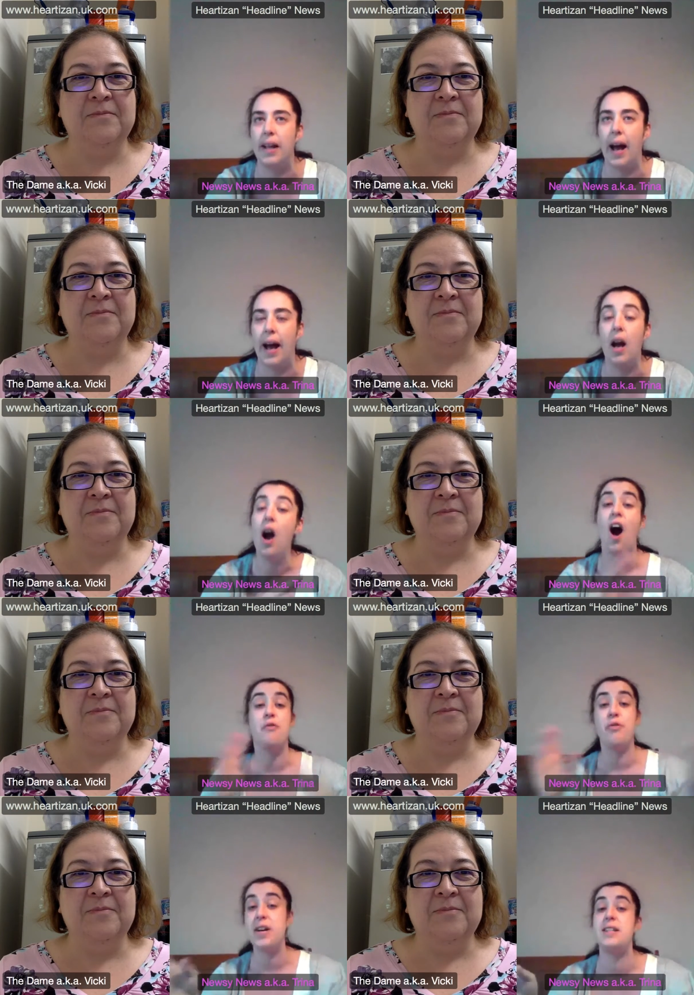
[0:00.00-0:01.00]
Speaker 1: Day. I've
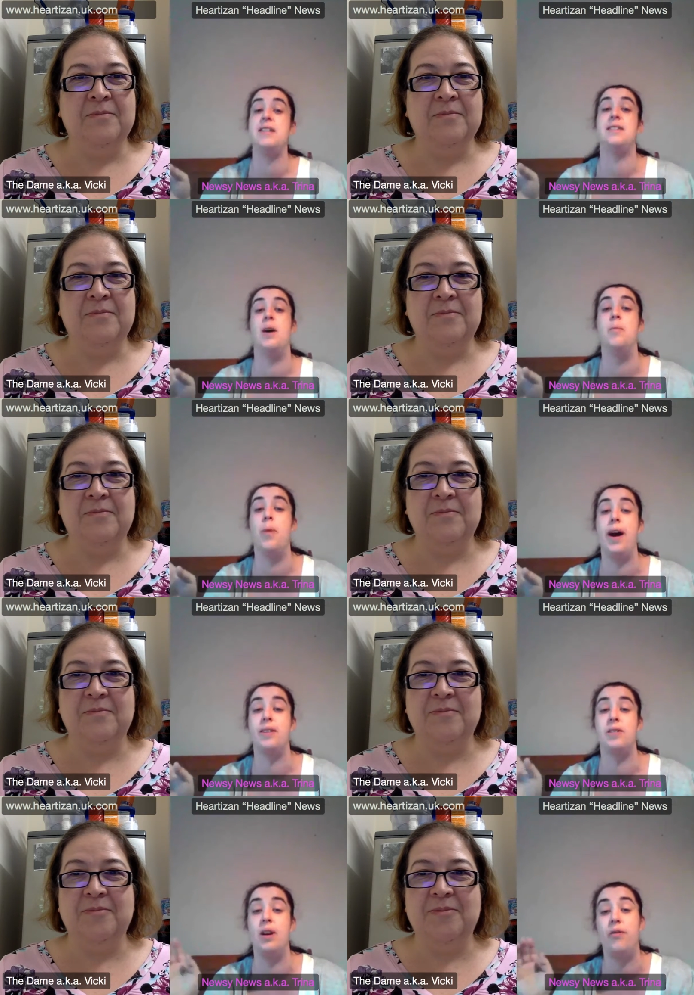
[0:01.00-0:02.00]
read it somewhere, so
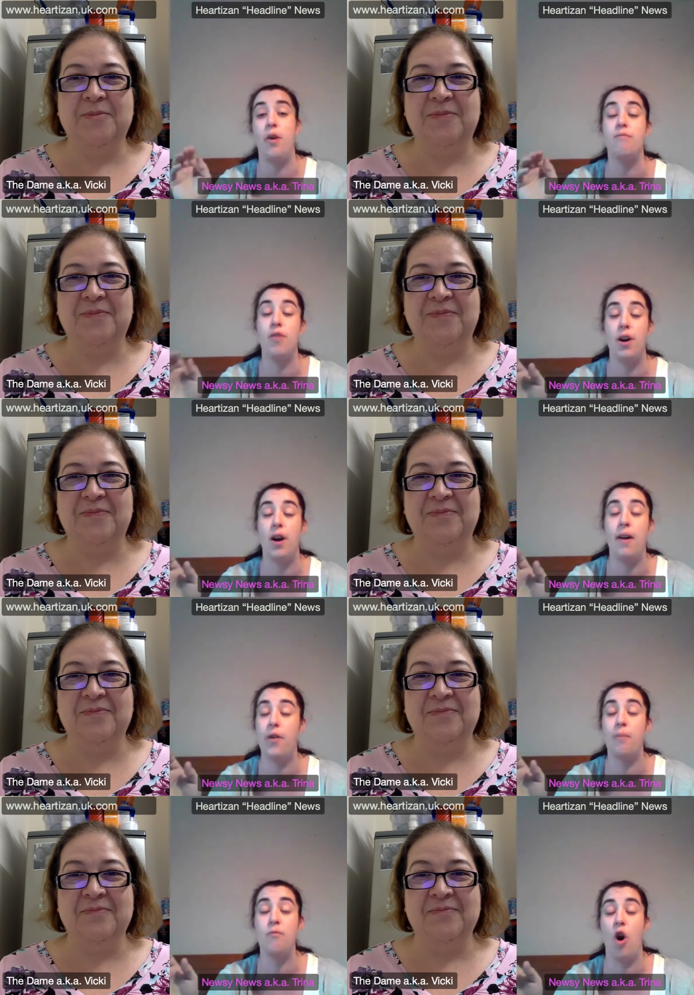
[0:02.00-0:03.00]
if I'm if
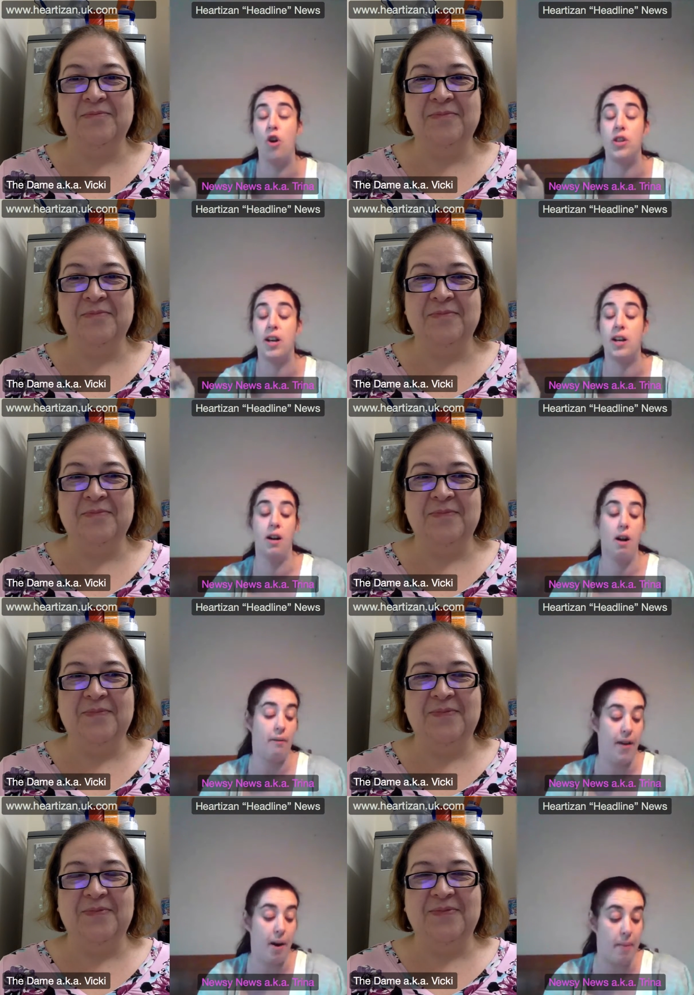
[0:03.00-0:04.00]
I'm wrong, you can laugh
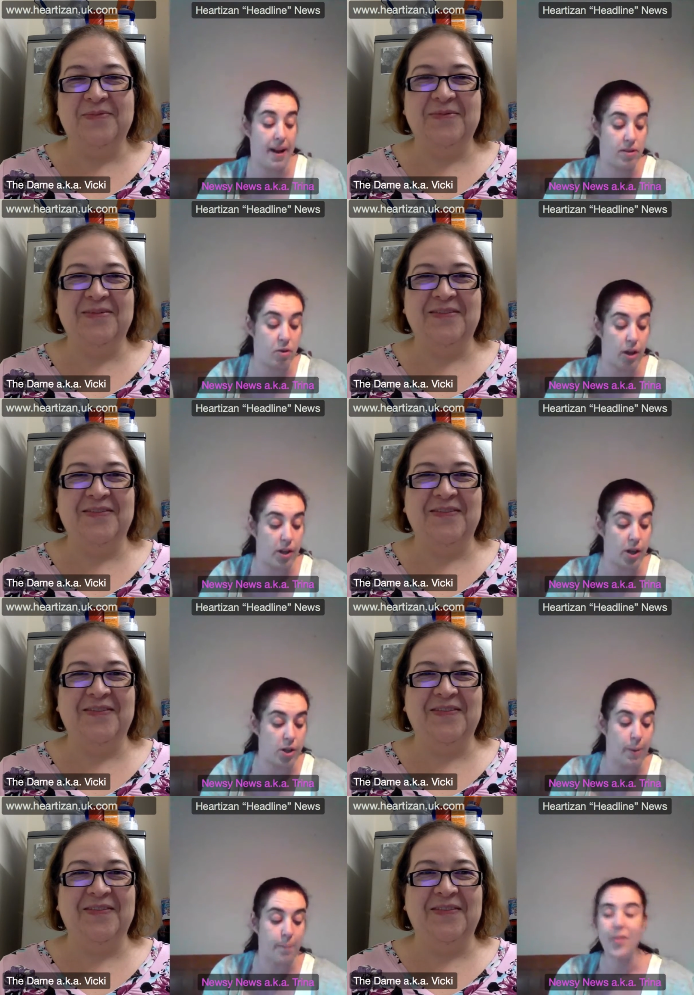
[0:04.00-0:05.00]
at me. It's not
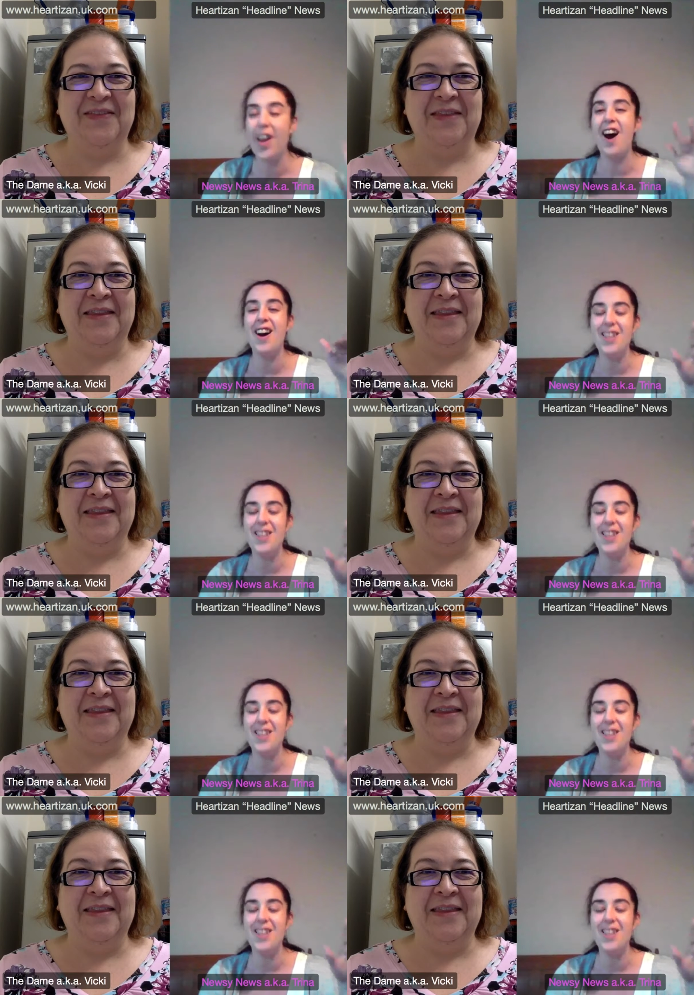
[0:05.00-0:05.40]
unusual. Hi,